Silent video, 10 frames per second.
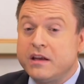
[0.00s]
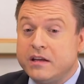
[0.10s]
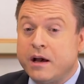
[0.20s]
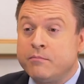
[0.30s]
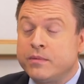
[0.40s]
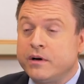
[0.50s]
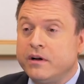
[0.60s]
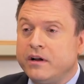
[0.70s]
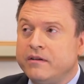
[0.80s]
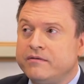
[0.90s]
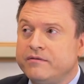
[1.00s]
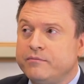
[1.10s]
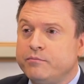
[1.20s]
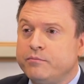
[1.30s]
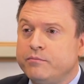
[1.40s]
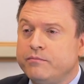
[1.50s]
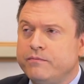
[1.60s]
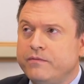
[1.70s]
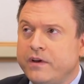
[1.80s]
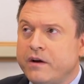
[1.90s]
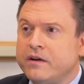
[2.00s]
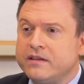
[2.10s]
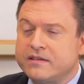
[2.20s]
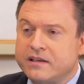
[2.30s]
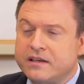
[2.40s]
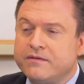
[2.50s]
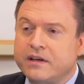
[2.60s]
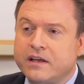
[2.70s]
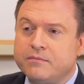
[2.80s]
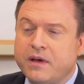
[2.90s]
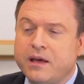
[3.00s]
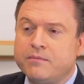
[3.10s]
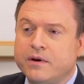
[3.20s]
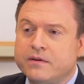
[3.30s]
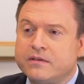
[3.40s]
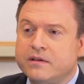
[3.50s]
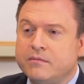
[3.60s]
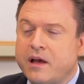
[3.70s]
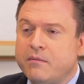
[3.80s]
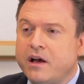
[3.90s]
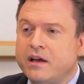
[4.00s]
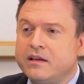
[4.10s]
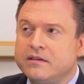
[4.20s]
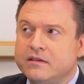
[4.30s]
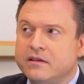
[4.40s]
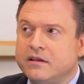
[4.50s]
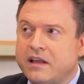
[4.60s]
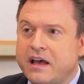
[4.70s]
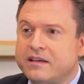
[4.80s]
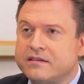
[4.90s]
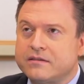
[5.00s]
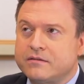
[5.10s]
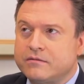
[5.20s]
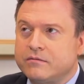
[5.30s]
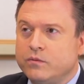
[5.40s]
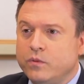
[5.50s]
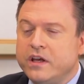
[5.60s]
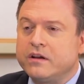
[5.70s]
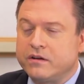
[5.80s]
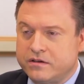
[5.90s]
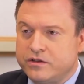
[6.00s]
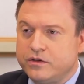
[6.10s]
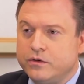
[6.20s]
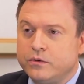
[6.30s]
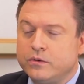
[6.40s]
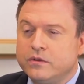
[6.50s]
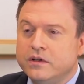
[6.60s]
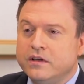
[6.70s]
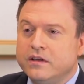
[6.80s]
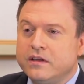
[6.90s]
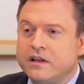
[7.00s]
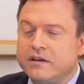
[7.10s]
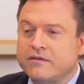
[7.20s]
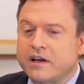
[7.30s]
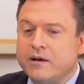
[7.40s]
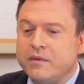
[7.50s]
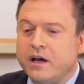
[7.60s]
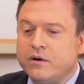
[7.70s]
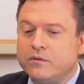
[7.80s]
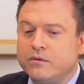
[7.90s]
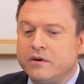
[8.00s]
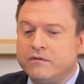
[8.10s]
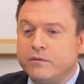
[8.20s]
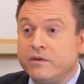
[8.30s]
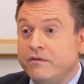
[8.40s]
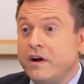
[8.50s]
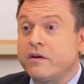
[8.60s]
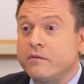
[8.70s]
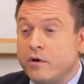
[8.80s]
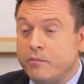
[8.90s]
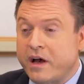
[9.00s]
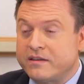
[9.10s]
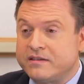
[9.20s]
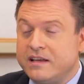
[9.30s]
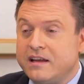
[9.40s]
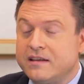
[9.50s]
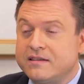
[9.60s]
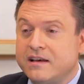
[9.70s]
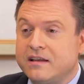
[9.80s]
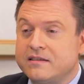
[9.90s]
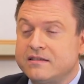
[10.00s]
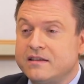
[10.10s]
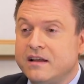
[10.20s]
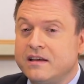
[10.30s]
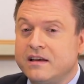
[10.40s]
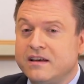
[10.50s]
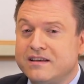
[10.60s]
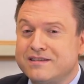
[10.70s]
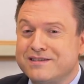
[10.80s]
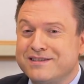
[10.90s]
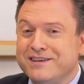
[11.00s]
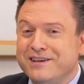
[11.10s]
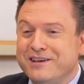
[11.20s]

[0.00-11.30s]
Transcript: a number of very significant papers in my mind in the last week or two that have come out on, with very robust data sets telling us,